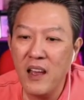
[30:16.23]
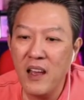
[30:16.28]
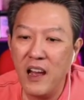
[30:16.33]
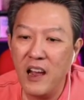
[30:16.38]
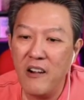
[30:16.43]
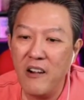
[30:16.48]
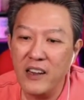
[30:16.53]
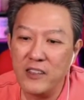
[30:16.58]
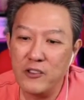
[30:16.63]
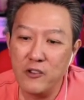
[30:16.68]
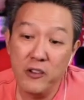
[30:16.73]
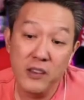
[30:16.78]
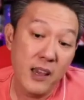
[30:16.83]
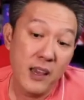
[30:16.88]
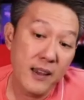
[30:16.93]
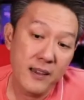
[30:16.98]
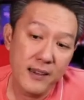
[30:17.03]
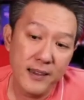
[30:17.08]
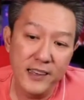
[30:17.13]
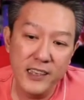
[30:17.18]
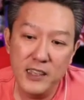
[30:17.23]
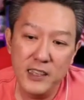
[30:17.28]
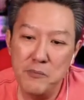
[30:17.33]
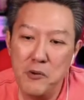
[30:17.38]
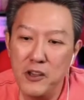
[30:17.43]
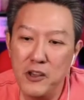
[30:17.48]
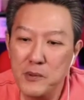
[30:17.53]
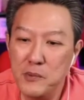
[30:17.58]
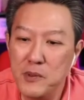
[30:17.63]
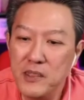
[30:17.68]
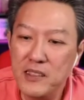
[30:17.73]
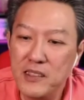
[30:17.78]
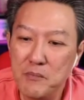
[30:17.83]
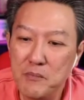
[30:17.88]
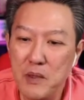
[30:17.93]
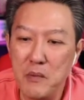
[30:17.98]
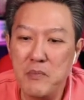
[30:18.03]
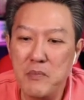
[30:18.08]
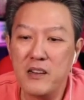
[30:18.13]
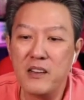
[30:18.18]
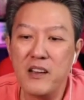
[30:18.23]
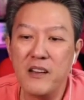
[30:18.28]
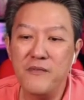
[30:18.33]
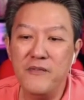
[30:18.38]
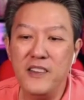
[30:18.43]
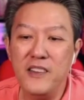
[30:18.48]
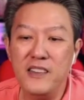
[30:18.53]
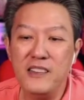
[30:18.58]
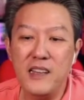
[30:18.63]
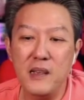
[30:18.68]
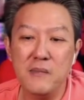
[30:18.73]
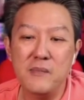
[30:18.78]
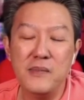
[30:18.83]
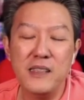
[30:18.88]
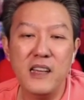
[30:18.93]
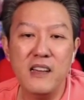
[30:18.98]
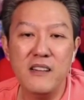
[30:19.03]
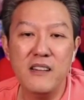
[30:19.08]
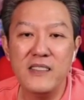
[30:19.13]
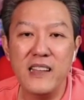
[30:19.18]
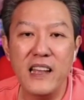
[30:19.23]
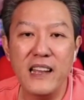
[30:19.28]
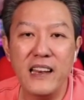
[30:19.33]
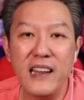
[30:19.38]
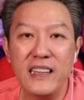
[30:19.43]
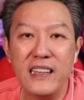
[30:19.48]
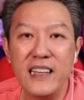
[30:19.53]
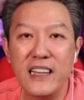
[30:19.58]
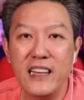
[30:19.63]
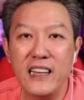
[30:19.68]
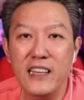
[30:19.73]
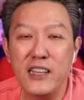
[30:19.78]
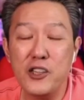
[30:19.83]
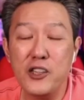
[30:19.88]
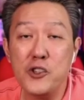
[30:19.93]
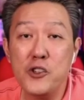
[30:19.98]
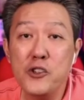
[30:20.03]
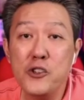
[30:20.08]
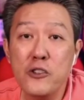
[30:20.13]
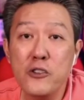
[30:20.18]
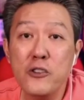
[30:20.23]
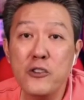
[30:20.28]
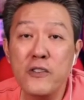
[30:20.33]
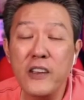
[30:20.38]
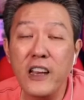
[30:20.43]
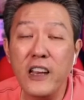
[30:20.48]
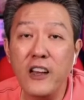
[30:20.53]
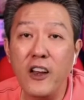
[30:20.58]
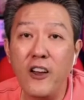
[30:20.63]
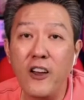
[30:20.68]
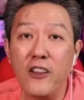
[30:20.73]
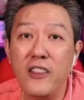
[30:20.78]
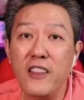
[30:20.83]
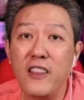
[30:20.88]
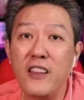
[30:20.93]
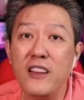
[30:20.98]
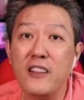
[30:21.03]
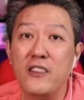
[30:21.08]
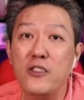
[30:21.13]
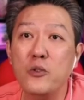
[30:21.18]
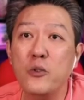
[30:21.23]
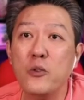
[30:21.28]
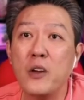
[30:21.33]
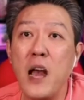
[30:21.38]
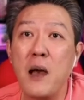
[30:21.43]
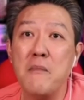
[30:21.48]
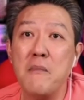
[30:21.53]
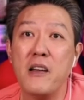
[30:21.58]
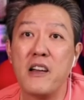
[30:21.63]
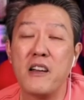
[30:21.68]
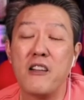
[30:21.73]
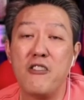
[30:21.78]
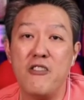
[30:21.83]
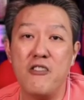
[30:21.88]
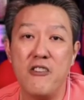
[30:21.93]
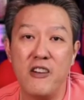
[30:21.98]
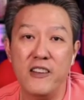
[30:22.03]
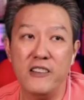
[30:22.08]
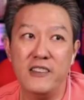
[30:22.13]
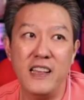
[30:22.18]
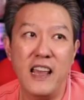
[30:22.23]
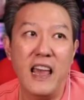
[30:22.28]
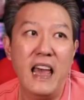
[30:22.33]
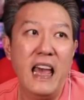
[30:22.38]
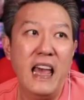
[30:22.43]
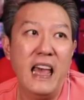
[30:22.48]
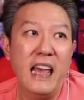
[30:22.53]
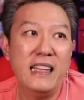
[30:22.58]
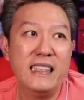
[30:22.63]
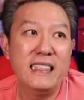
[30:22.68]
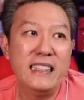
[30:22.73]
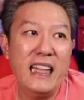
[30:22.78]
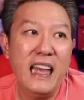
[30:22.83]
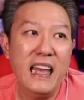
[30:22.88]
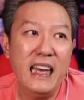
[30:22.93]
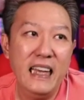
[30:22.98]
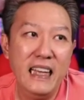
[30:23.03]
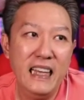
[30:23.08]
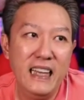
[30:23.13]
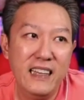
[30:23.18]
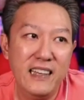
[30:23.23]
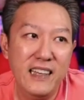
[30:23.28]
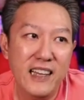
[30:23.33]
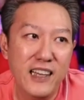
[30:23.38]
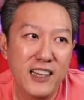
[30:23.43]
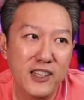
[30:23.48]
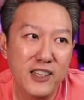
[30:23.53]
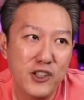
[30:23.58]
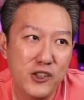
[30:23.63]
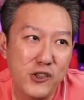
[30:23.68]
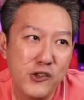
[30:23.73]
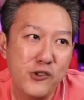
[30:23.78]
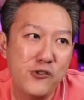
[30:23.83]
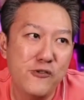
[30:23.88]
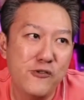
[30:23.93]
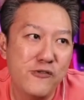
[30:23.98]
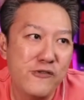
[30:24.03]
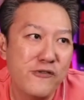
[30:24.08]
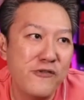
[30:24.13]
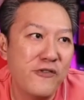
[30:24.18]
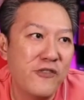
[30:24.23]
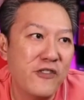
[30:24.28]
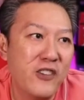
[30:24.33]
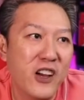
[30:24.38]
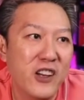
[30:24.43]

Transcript: All right, so yeah, it is possible. Some people convince themselves that they are telling the truth in order to come across as telling the truth.